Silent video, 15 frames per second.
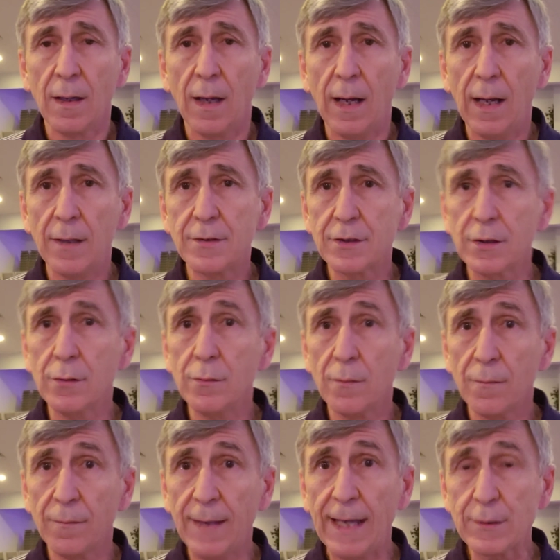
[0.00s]
Uh, so
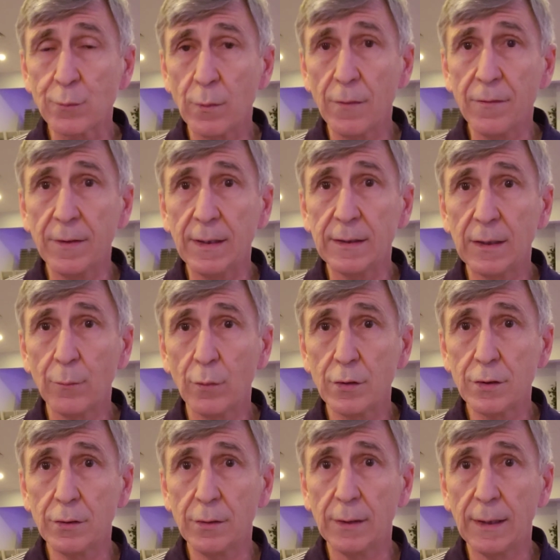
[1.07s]
that's one thing that we're
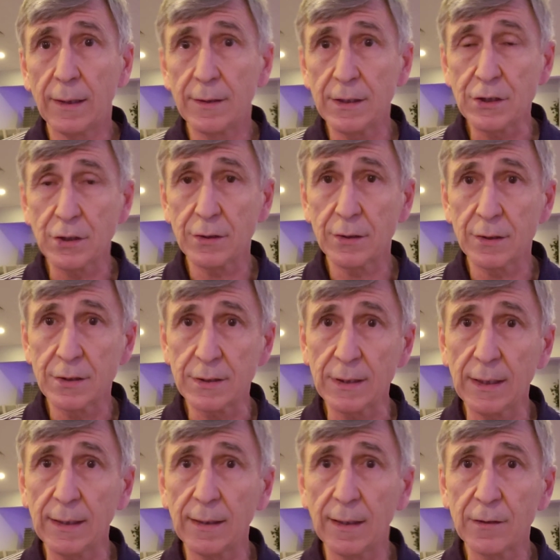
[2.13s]
doing. In addition to
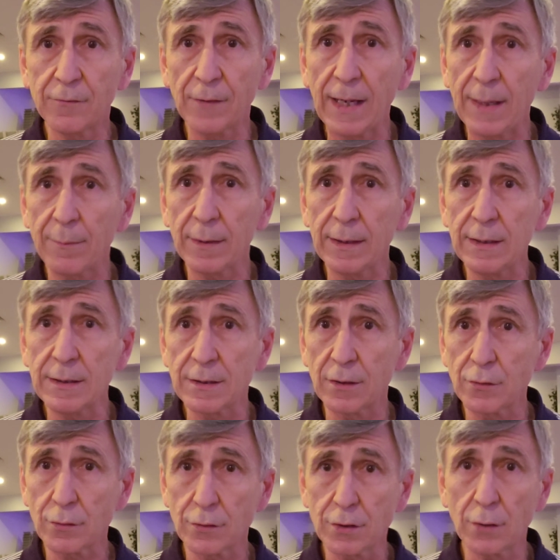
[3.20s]
sitting as families, so
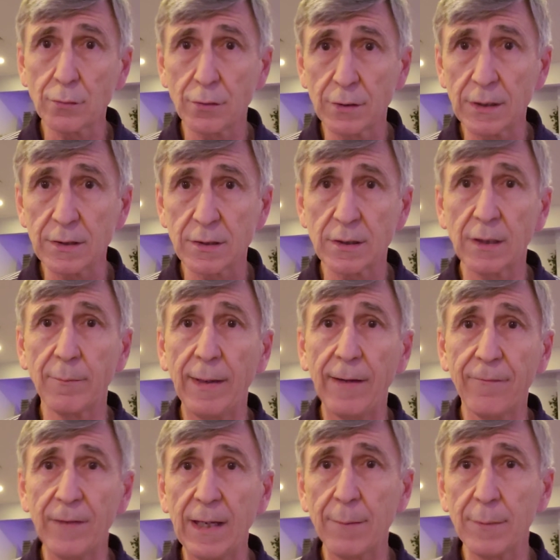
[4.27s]
social distancing by
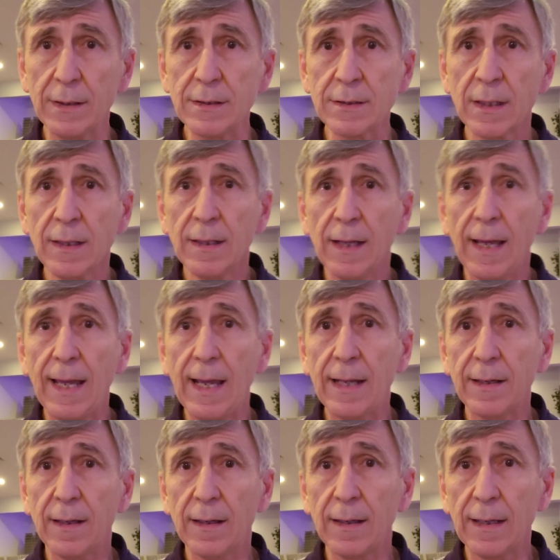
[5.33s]
families,
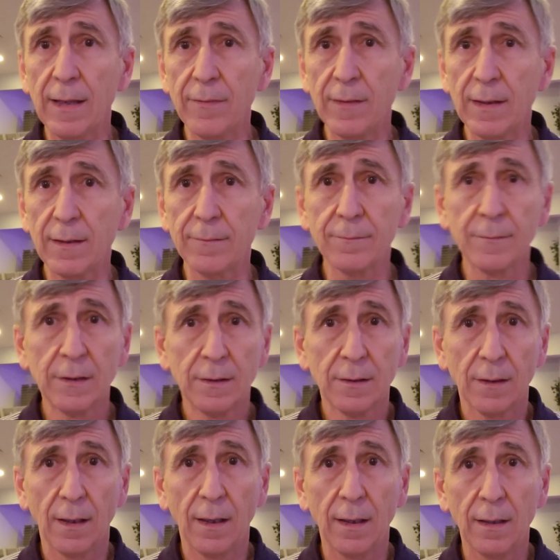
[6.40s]
and, uh, and then
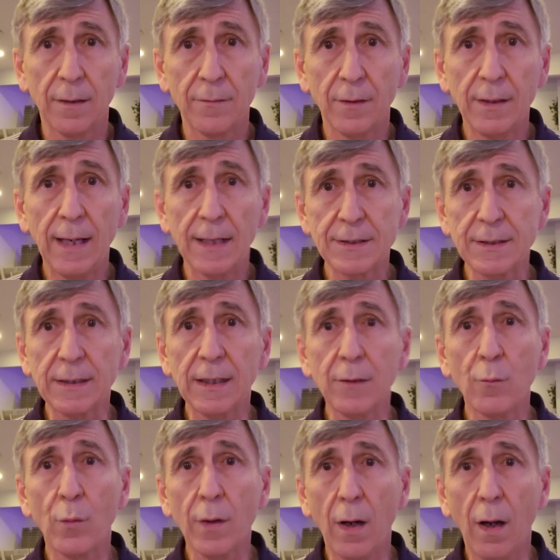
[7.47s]
uh, the not
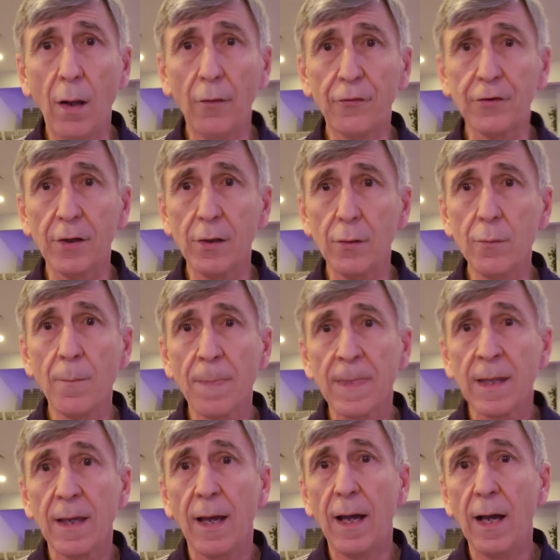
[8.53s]
singing, we also
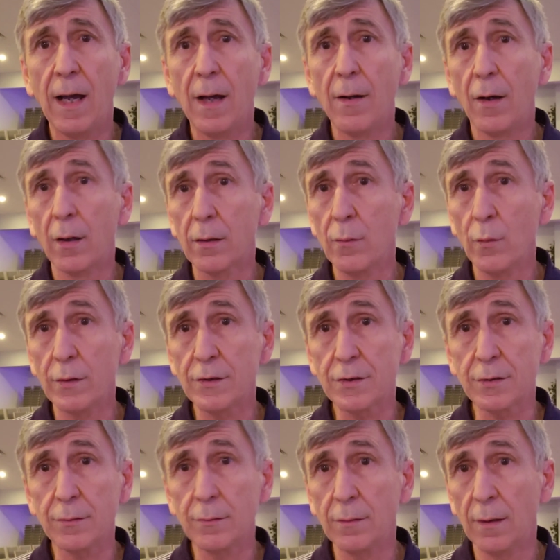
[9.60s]
uh, are going
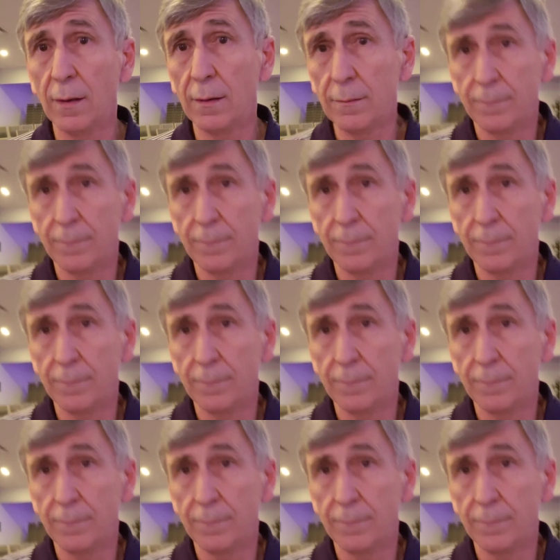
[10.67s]
to